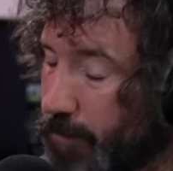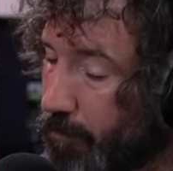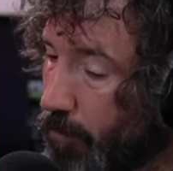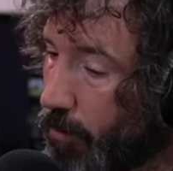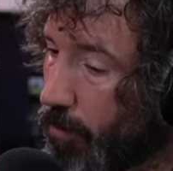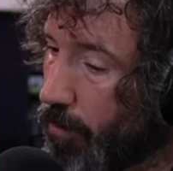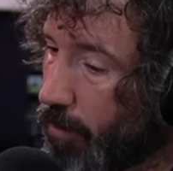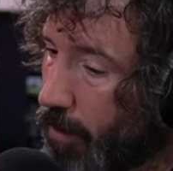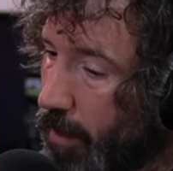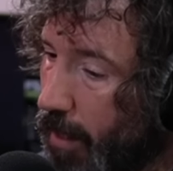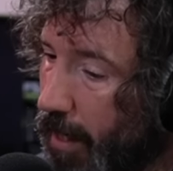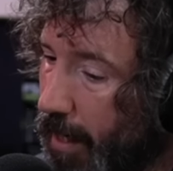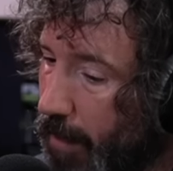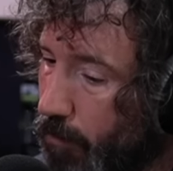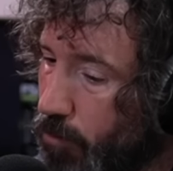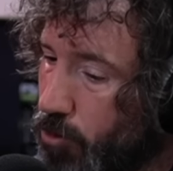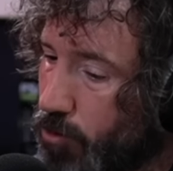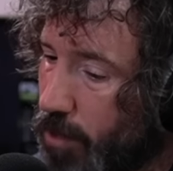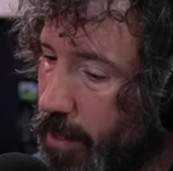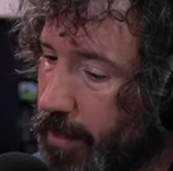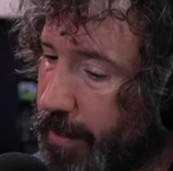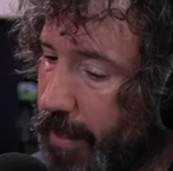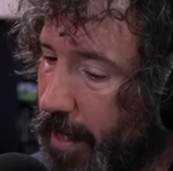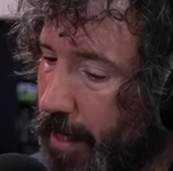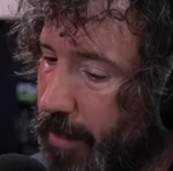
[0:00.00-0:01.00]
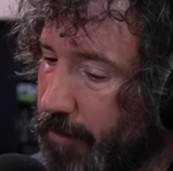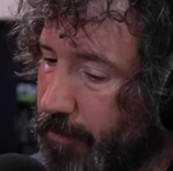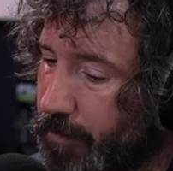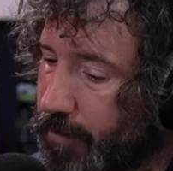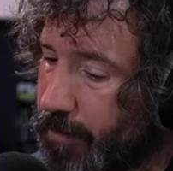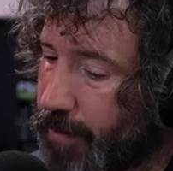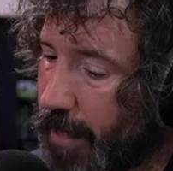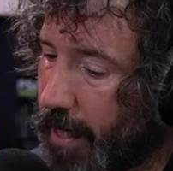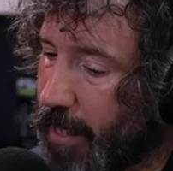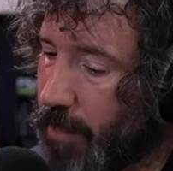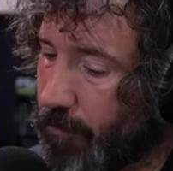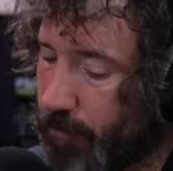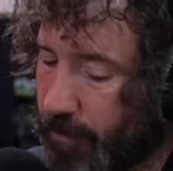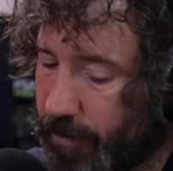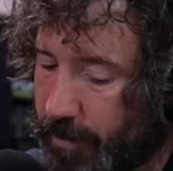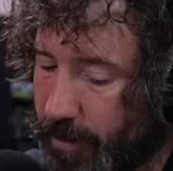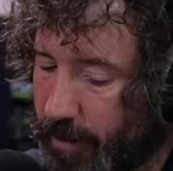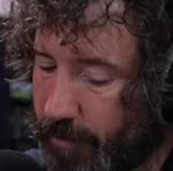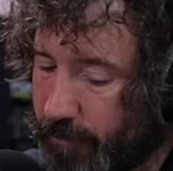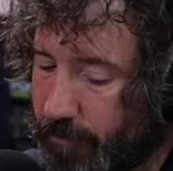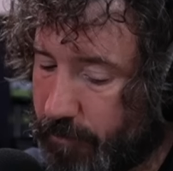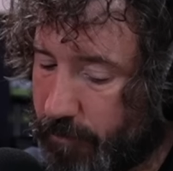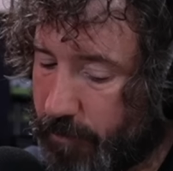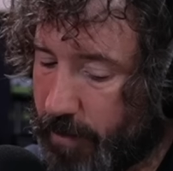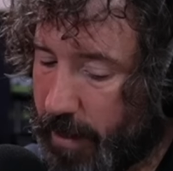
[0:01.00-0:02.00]
But I was trying to get a date with
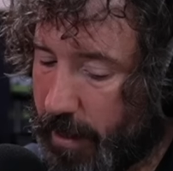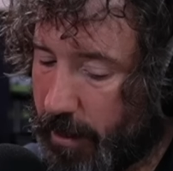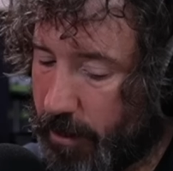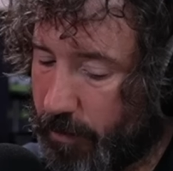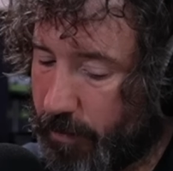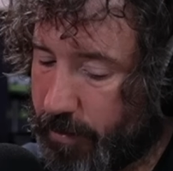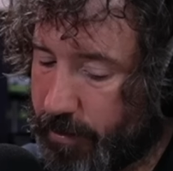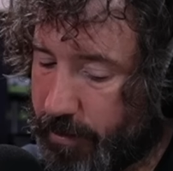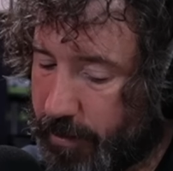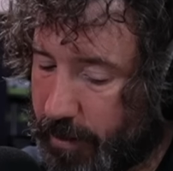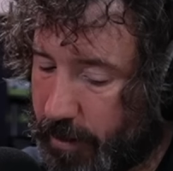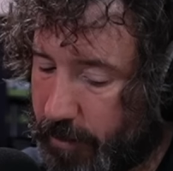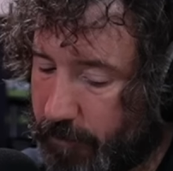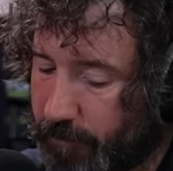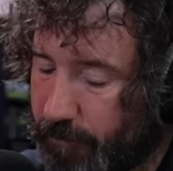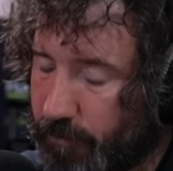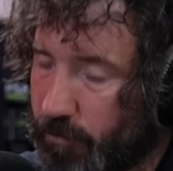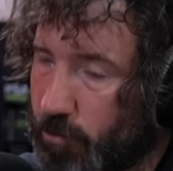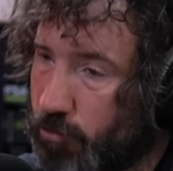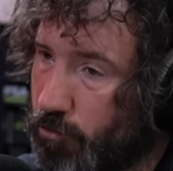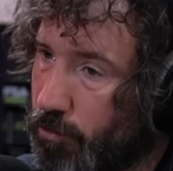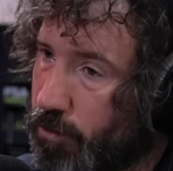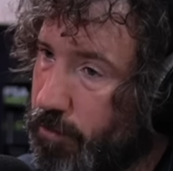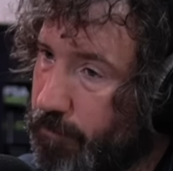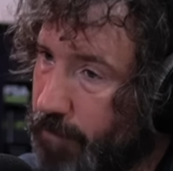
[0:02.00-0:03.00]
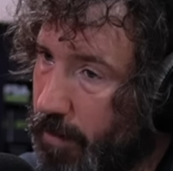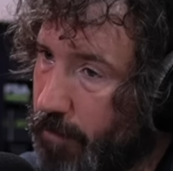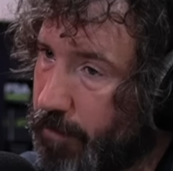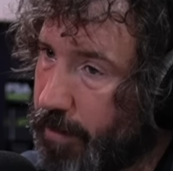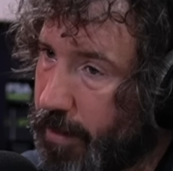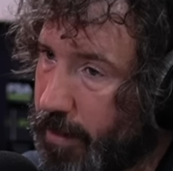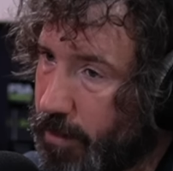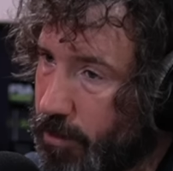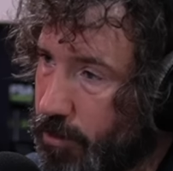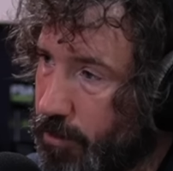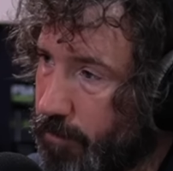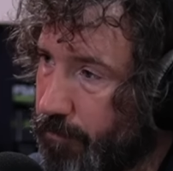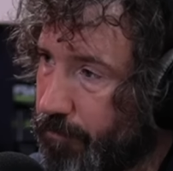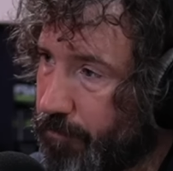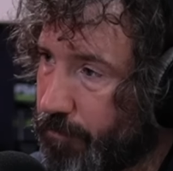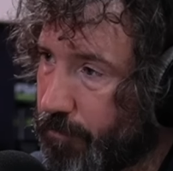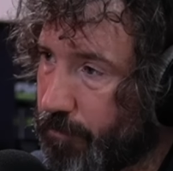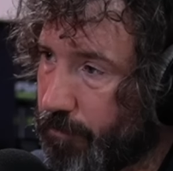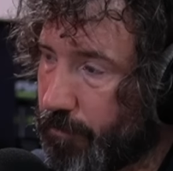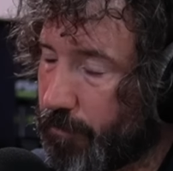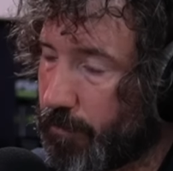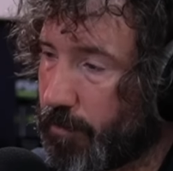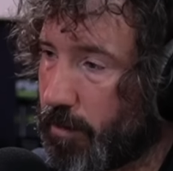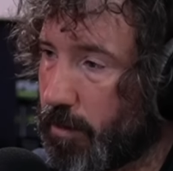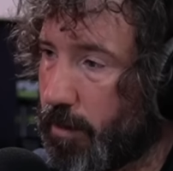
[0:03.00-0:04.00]
the LUSC Trust Foundation.
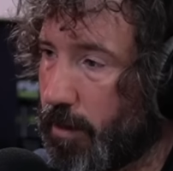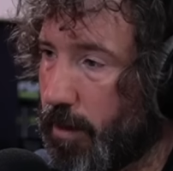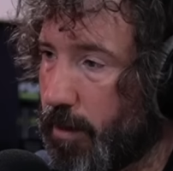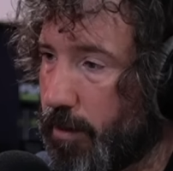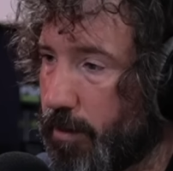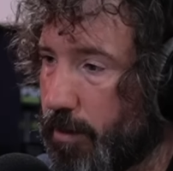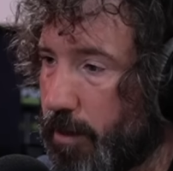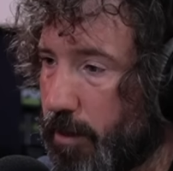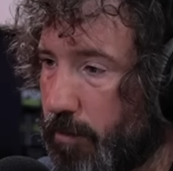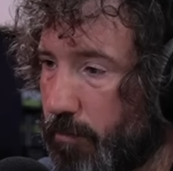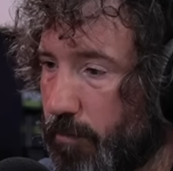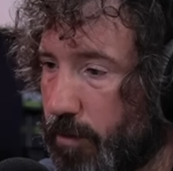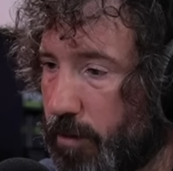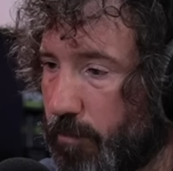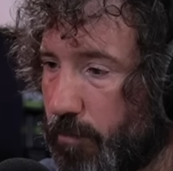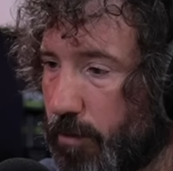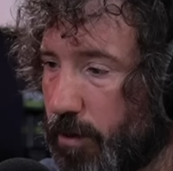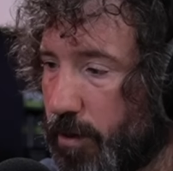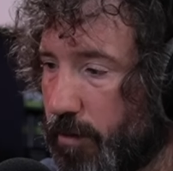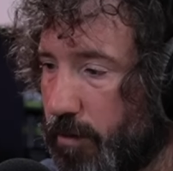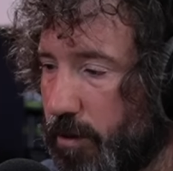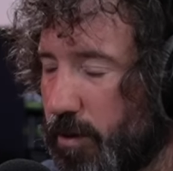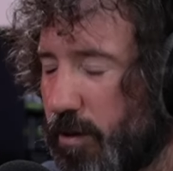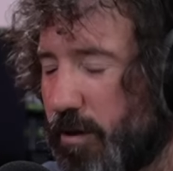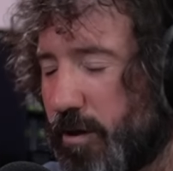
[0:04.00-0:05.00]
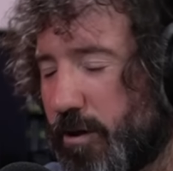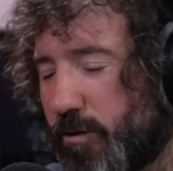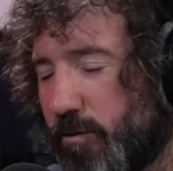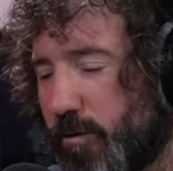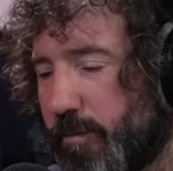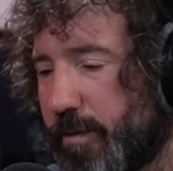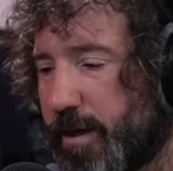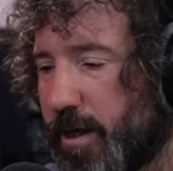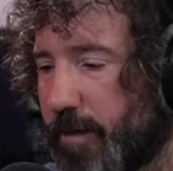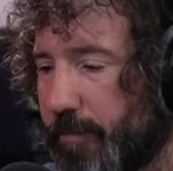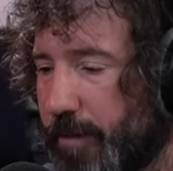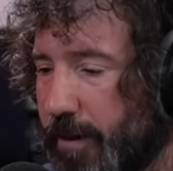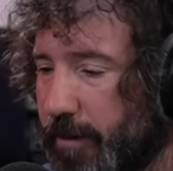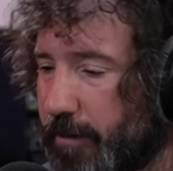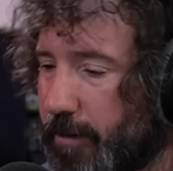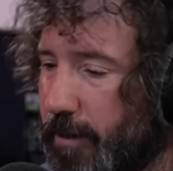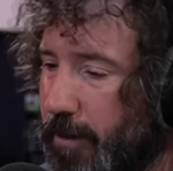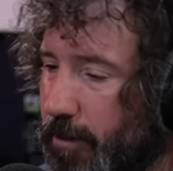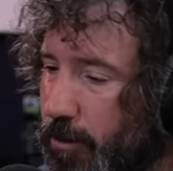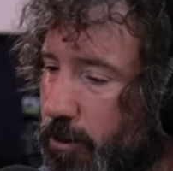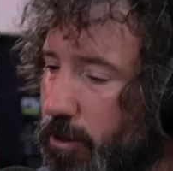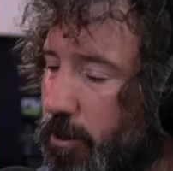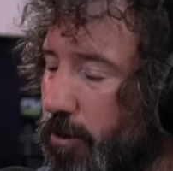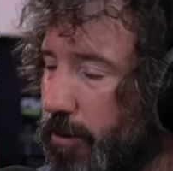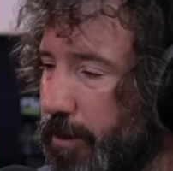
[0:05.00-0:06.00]
And they, they weren't, you know, they were being a bit
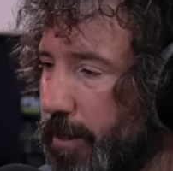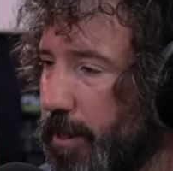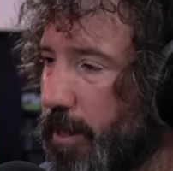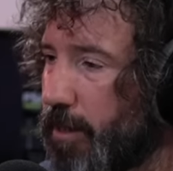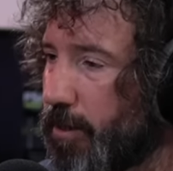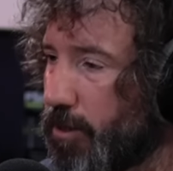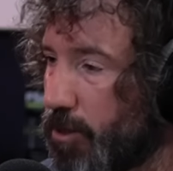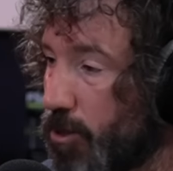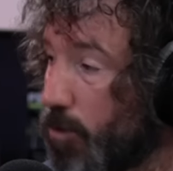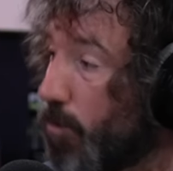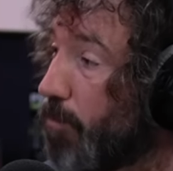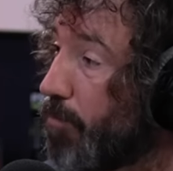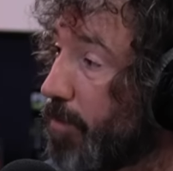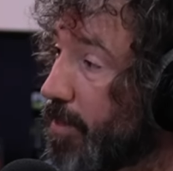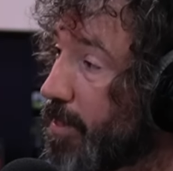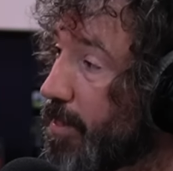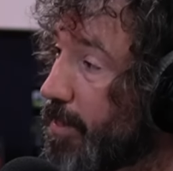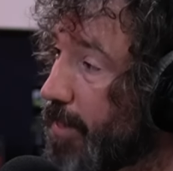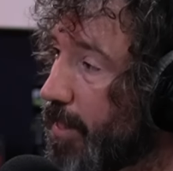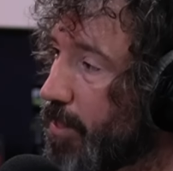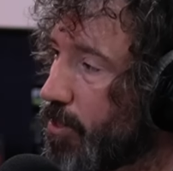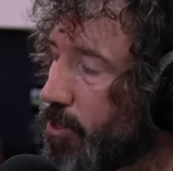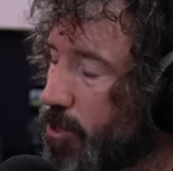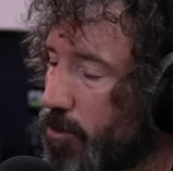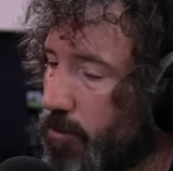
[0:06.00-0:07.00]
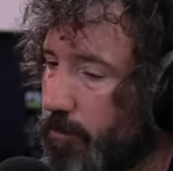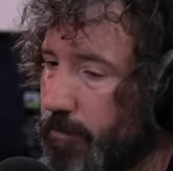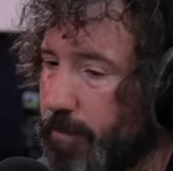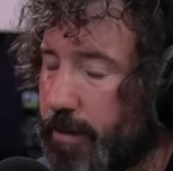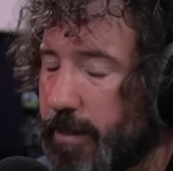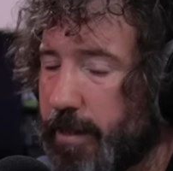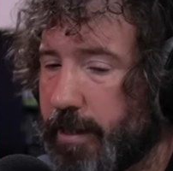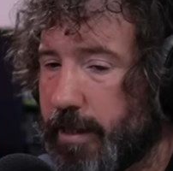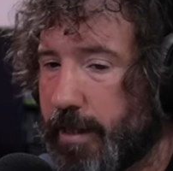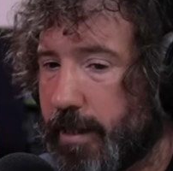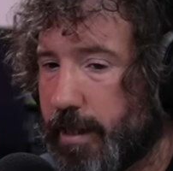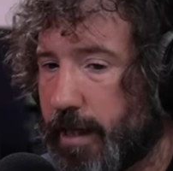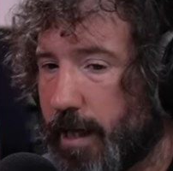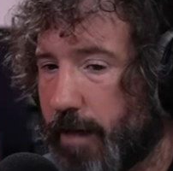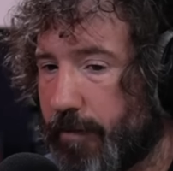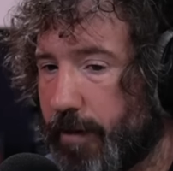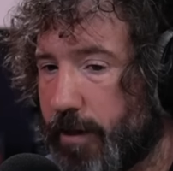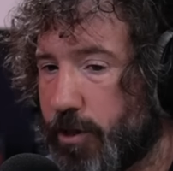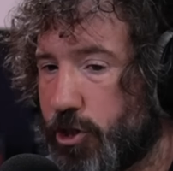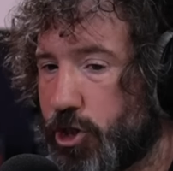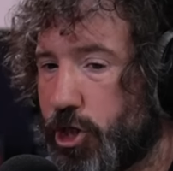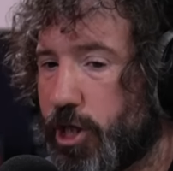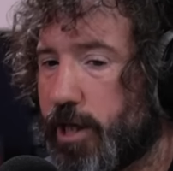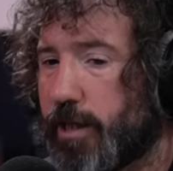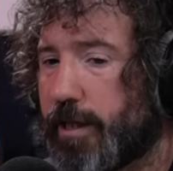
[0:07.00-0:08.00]
like, oh, yeah, let's do a presentation to them. And
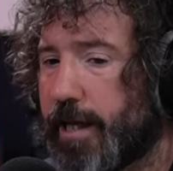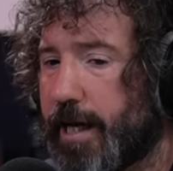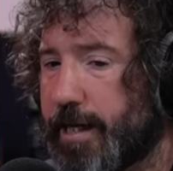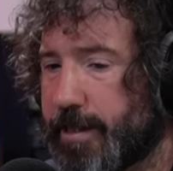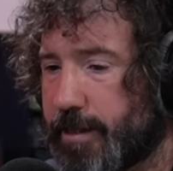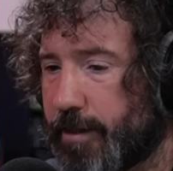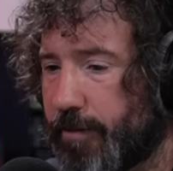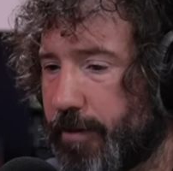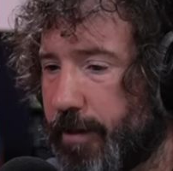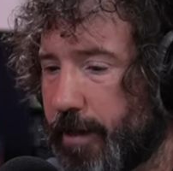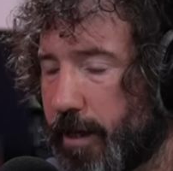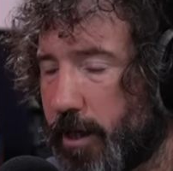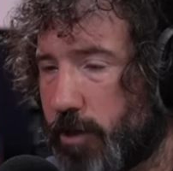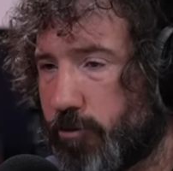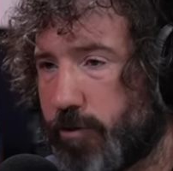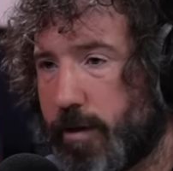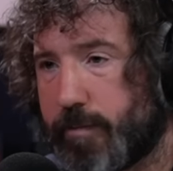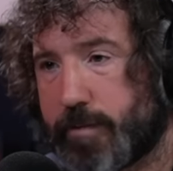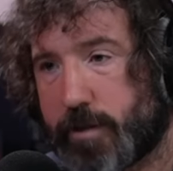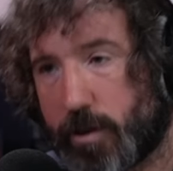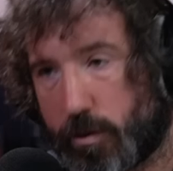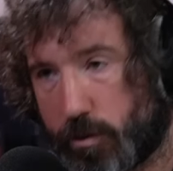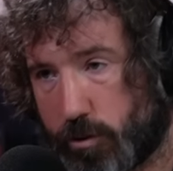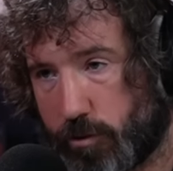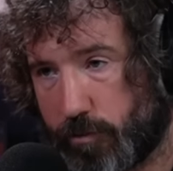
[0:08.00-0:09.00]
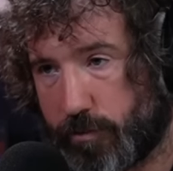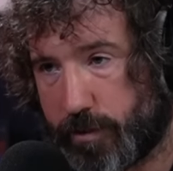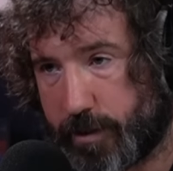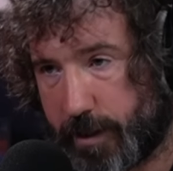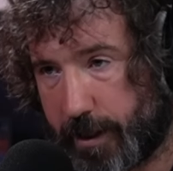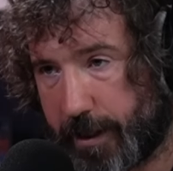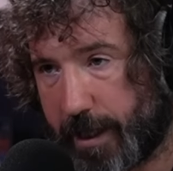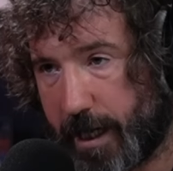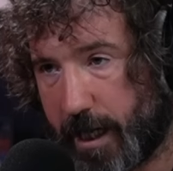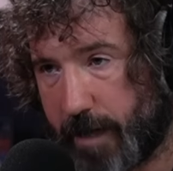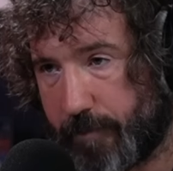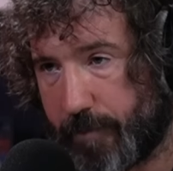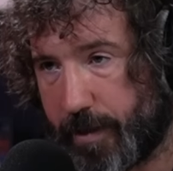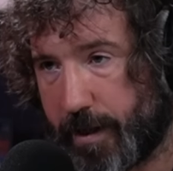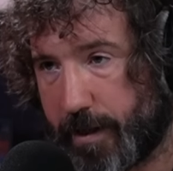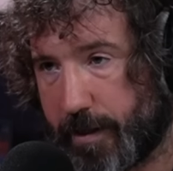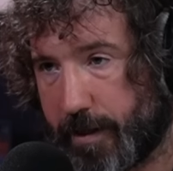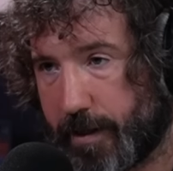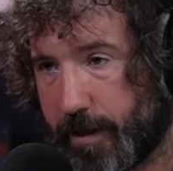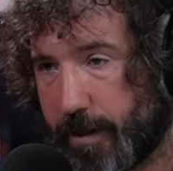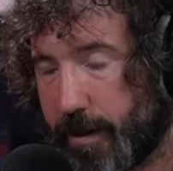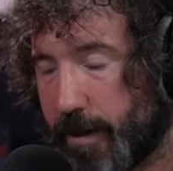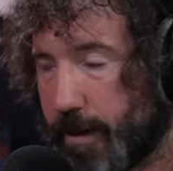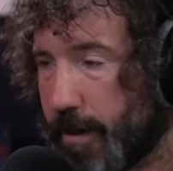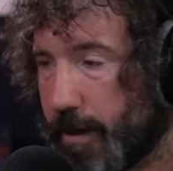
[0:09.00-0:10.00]
then Chiliz, I think that cryptocurrency came in.